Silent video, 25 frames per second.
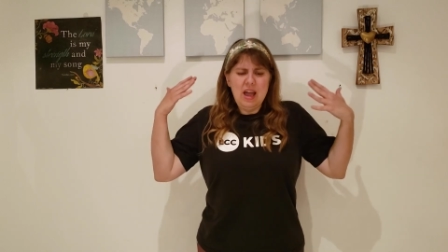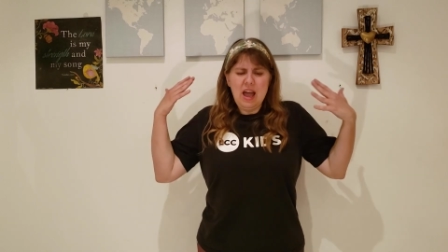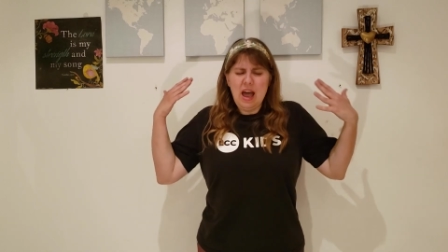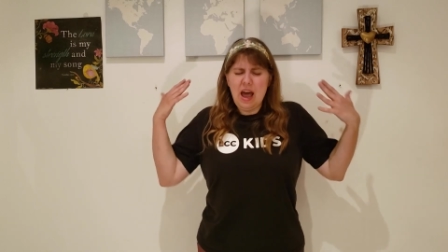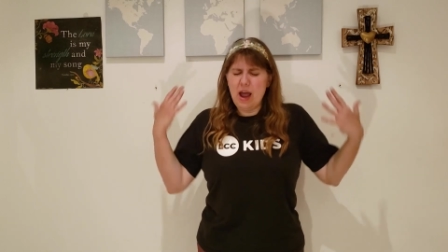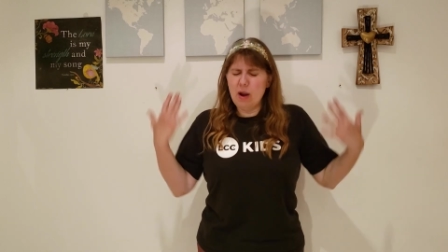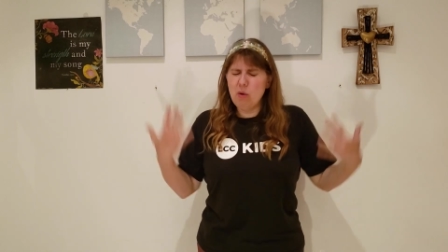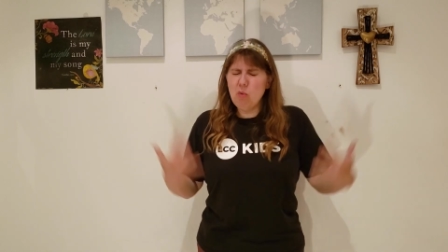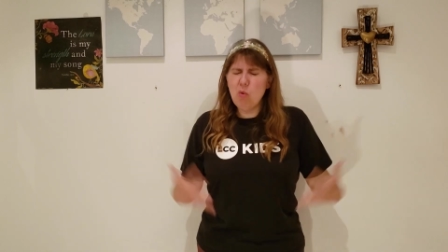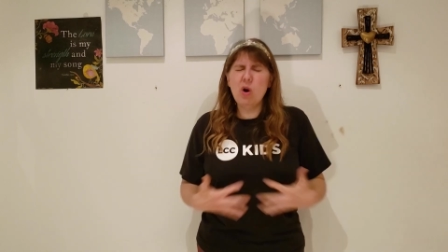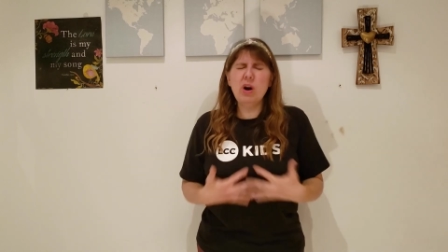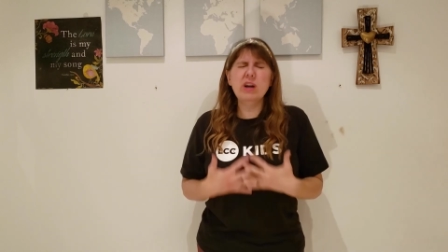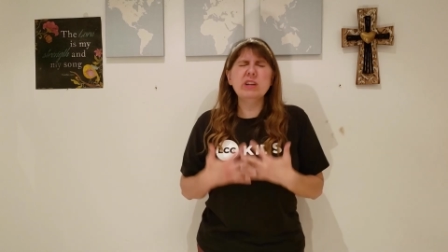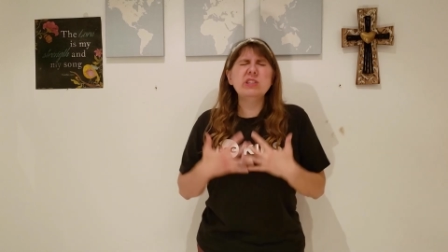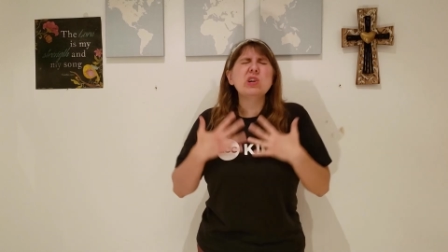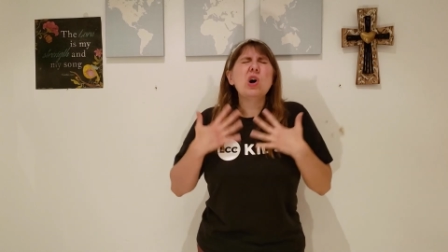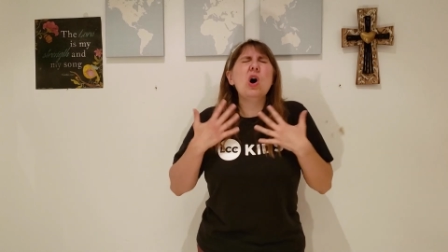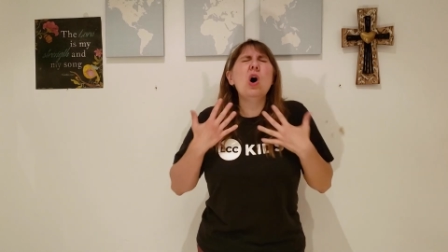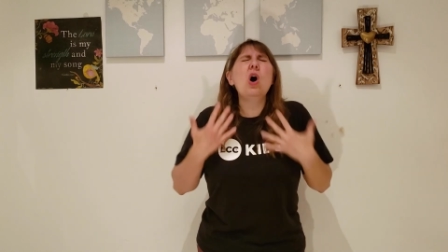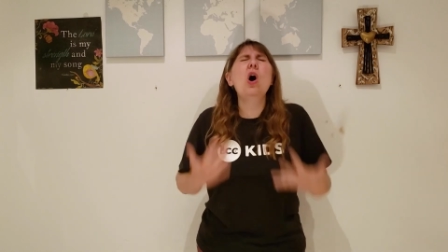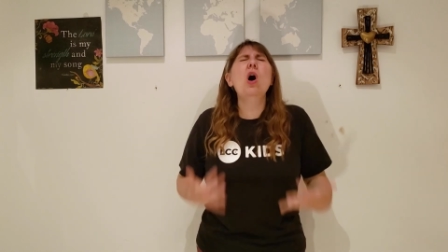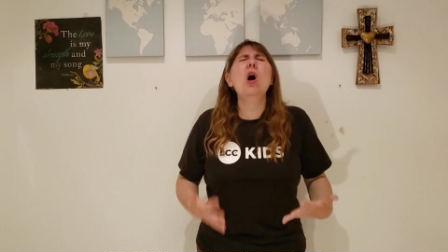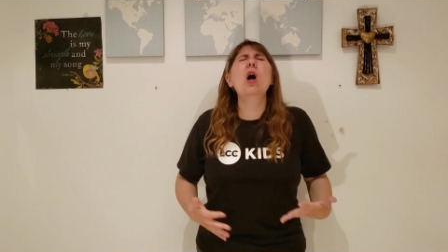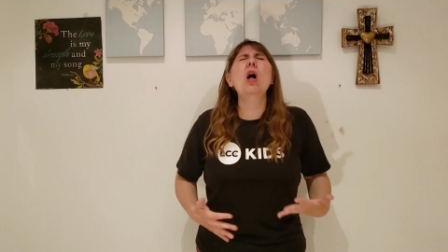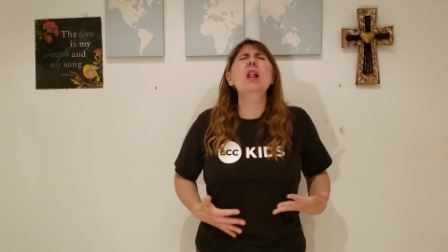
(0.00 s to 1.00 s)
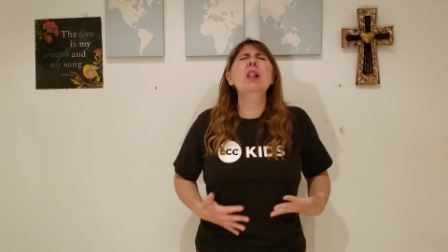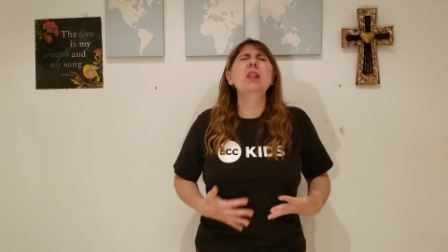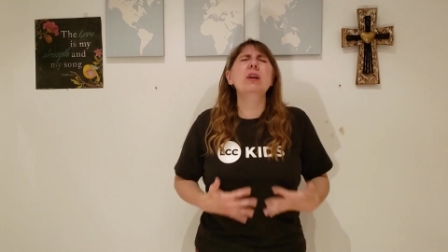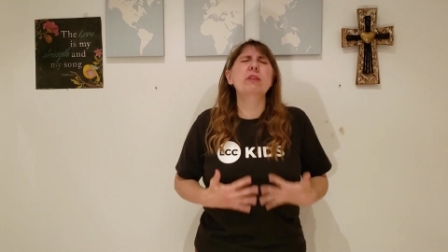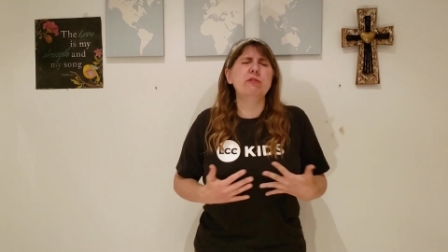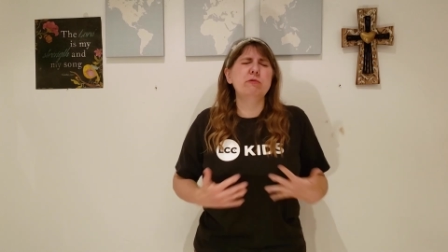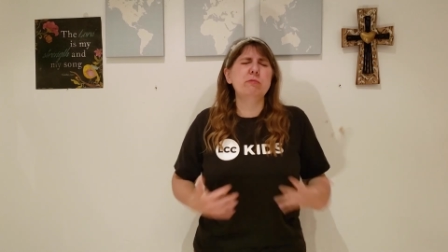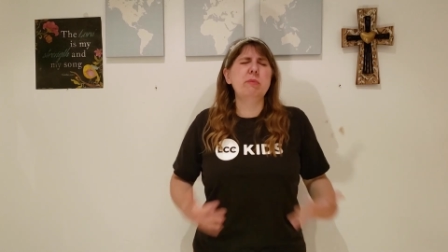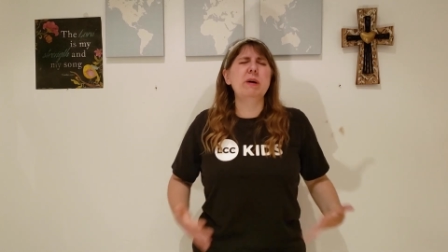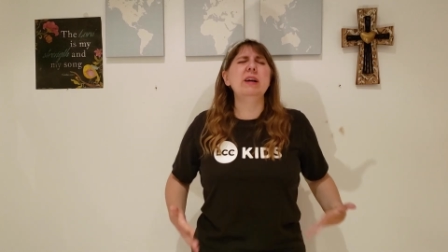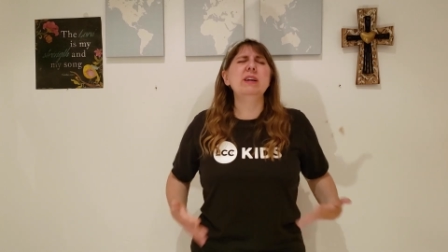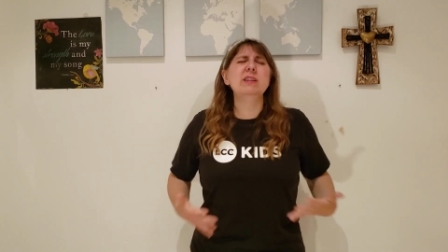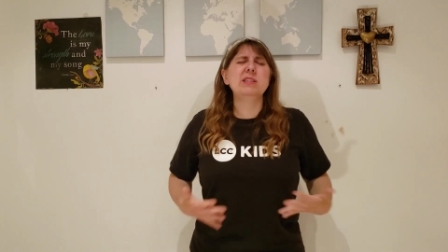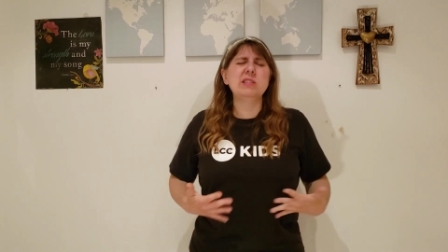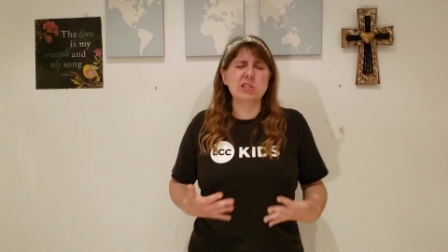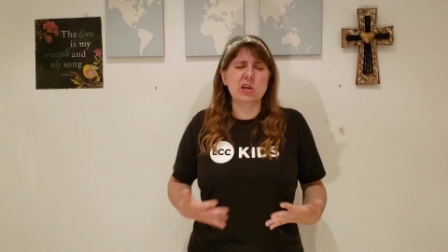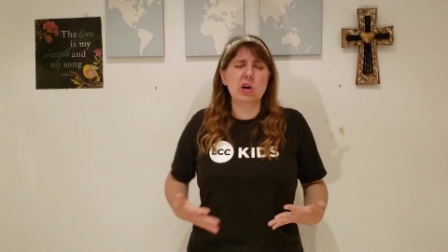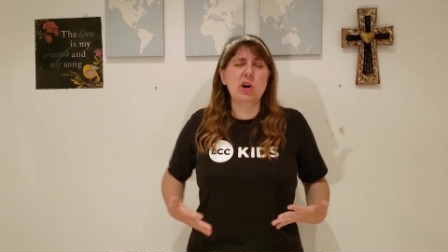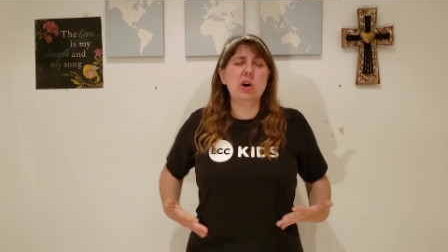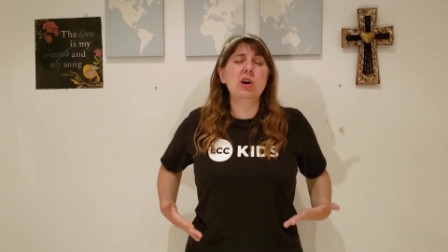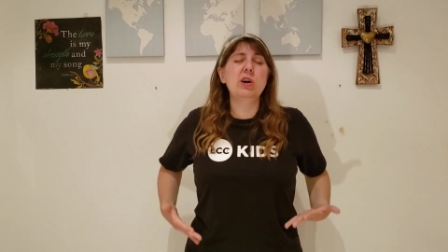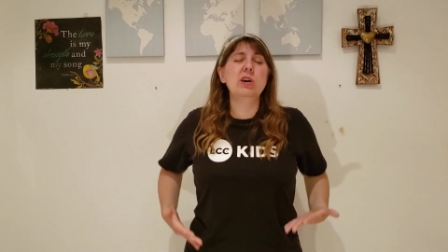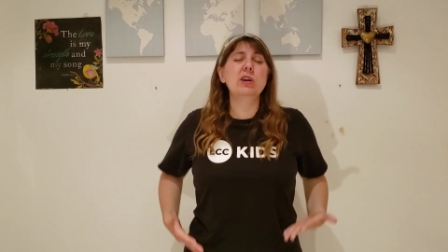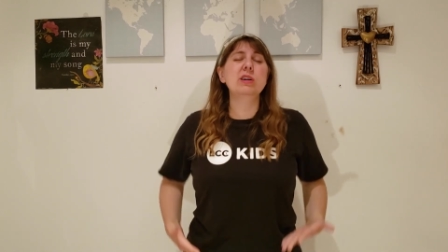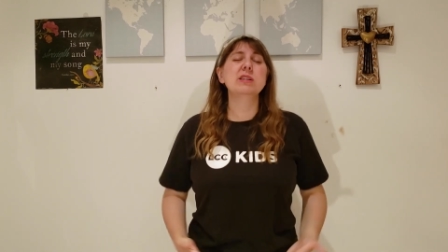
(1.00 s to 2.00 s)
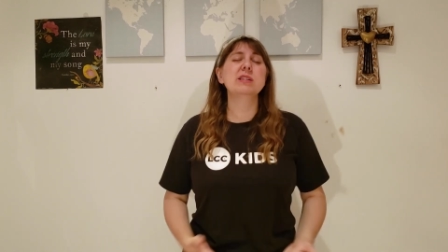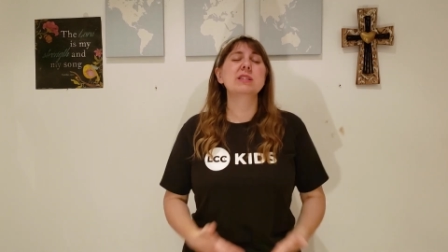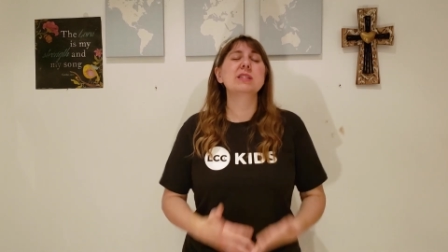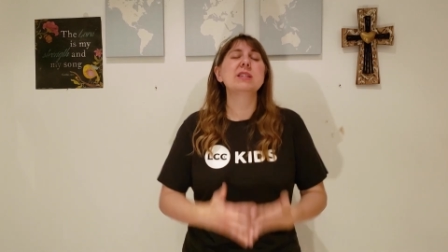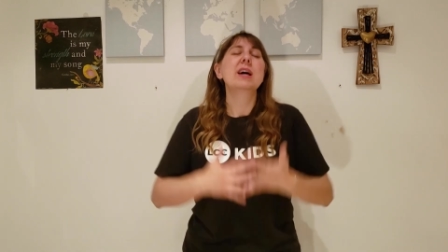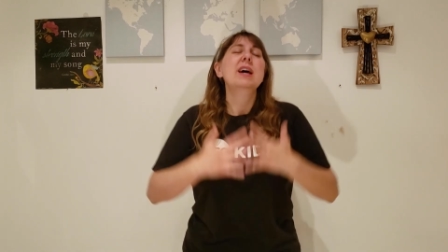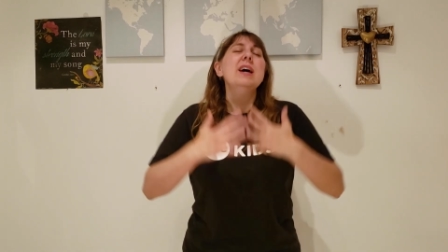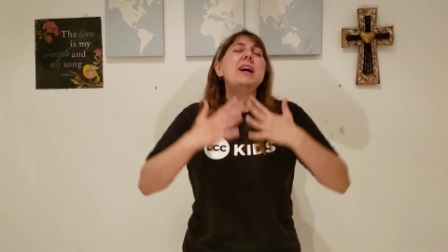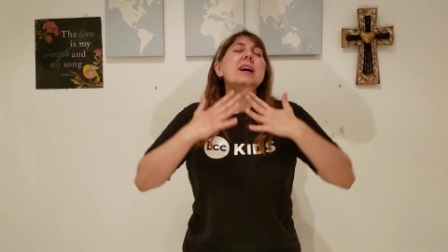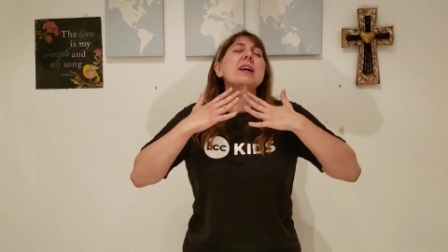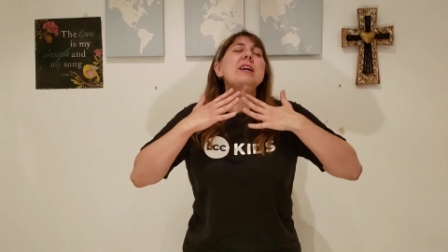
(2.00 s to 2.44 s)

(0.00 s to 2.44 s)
I want all of my songs